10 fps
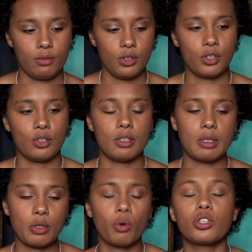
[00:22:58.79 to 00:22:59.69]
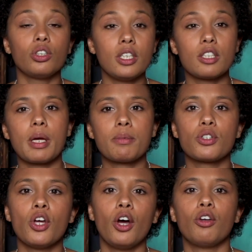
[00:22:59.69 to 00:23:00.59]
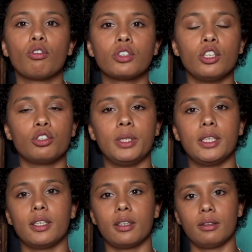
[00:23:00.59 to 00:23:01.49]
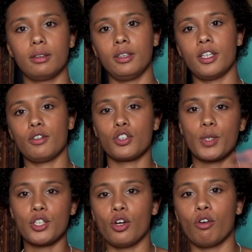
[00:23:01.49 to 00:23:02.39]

You can also, you need to be able to turn off social media, you know, switch it